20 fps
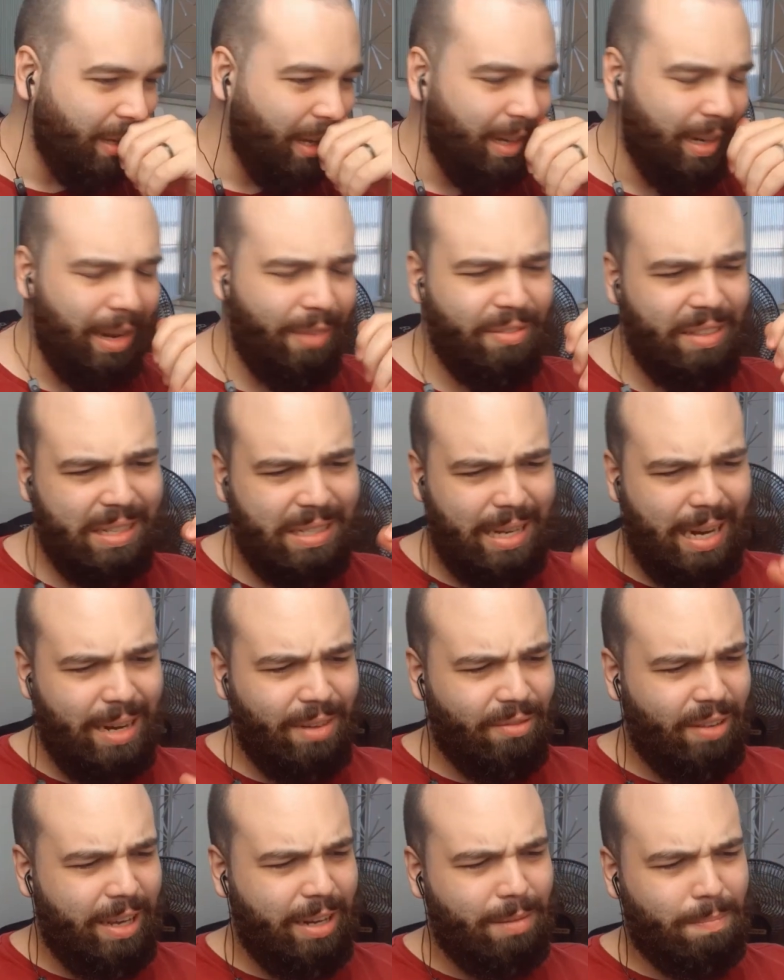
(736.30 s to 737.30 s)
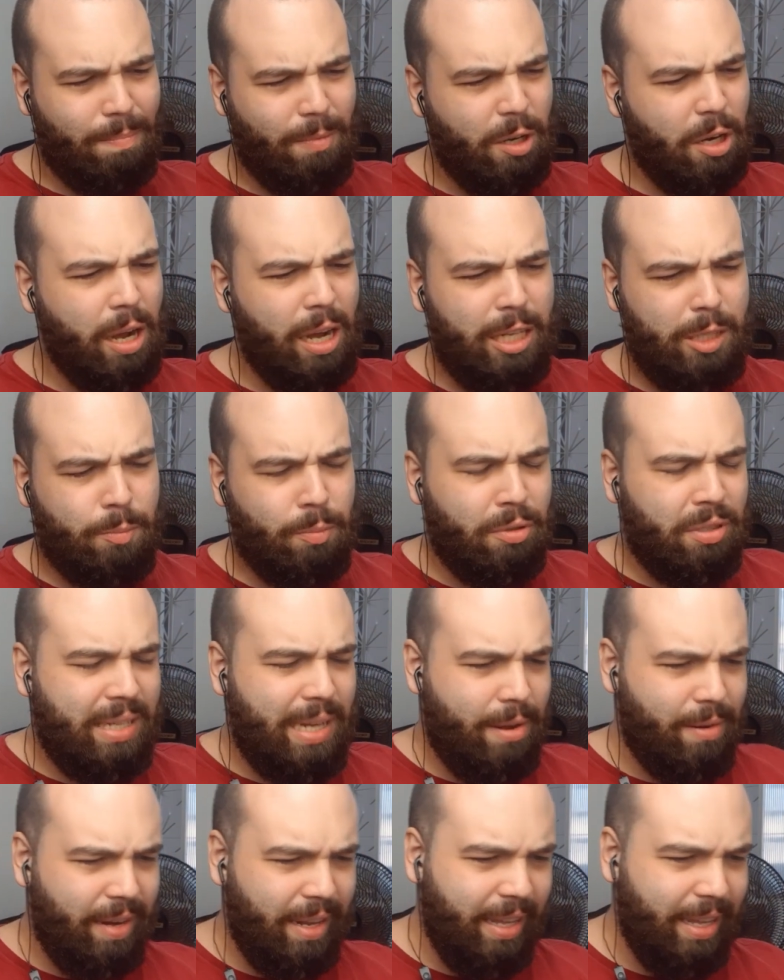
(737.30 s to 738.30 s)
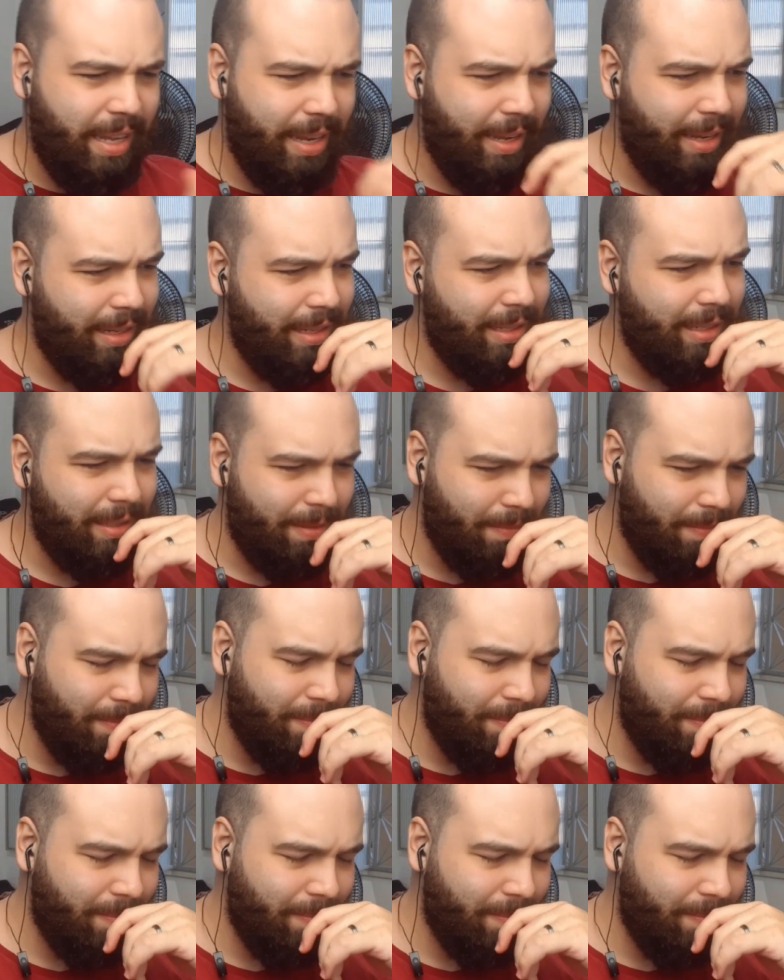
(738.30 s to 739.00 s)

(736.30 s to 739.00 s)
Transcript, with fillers: Love these kind of like gospel sounding keys.